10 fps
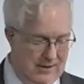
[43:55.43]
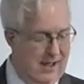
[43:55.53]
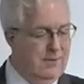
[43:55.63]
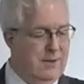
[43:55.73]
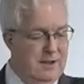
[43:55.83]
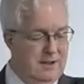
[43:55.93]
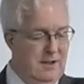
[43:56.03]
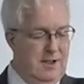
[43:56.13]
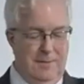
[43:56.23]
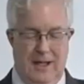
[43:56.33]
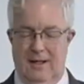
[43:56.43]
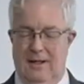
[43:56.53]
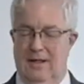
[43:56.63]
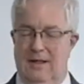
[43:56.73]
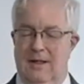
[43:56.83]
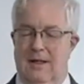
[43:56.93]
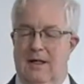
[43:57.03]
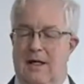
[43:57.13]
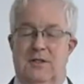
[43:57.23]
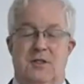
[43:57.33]
Now we're going to talk about
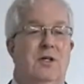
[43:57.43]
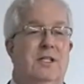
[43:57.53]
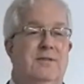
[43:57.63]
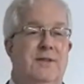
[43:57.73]
attorney's